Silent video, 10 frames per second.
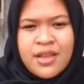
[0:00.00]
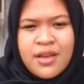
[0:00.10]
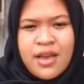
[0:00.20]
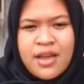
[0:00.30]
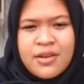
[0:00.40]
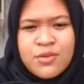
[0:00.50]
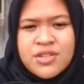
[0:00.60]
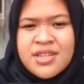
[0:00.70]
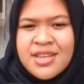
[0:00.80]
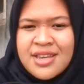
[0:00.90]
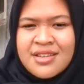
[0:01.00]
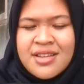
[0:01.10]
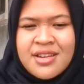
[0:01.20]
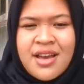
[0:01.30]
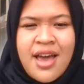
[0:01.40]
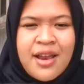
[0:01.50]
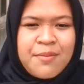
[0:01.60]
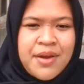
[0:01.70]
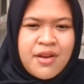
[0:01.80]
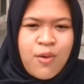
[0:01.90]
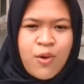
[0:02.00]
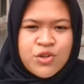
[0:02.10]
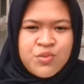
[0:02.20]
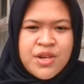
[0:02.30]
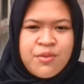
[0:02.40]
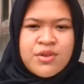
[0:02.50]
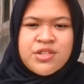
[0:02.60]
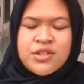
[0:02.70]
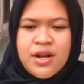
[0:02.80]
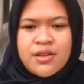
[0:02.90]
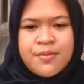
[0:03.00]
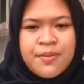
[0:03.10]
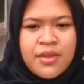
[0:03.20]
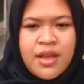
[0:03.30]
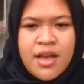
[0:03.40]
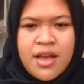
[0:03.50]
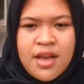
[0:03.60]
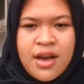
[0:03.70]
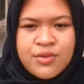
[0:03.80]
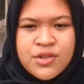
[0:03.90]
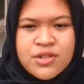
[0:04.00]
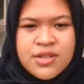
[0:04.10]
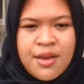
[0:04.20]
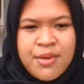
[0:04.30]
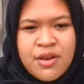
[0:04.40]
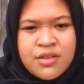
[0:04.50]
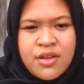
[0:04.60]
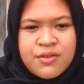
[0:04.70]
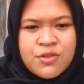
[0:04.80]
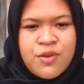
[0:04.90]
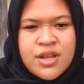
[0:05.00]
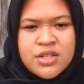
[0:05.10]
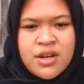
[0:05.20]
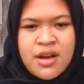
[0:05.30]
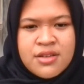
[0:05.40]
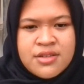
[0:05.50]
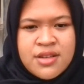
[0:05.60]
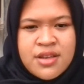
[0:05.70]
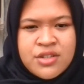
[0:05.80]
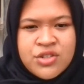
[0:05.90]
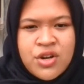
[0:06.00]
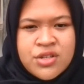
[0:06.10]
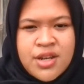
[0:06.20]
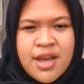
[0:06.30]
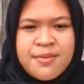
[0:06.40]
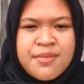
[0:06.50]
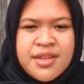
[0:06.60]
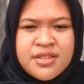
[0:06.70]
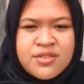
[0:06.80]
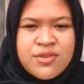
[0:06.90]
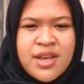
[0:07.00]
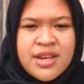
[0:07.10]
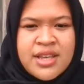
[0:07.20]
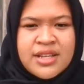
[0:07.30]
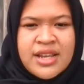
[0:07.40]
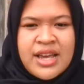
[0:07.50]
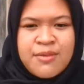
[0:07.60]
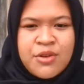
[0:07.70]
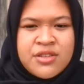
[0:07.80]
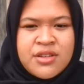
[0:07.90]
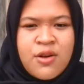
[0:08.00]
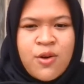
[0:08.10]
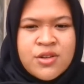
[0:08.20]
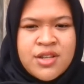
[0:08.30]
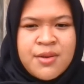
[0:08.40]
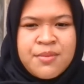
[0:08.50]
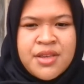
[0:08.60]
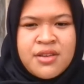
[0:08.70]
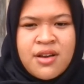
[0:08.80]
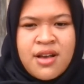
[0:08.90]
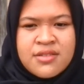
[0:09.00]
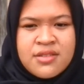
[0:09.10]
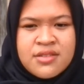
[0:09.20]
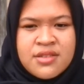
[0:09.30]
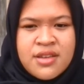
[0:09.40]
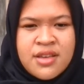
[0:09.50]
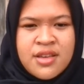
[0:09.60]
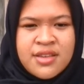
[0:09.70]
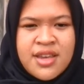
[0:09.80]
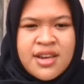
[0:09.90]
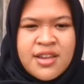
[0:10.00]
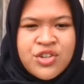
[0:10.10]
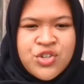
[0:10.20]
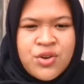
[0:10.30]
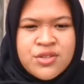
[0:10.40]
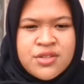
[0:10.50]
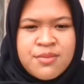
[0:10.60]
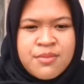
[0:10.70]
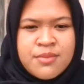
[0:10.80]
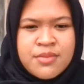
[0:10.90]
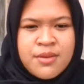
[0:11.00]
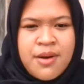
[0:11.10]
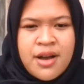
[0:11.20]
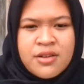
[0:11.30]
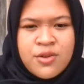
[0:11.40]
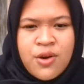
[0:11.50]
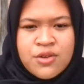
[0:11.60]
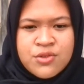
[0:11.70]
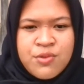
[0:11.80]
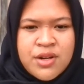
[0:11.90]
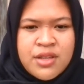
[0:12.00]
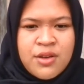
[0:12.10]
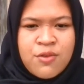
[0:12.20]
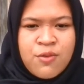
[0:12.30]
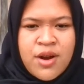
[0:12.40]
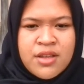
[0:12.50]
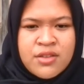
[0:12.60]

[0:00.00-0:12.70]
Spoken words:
and was kicked in the head by a horse when he was a child. After stepping out of the ranch house, George admits to Lenny he lied about the horse and being cousins. Candy shows them the bunkhouse where they run into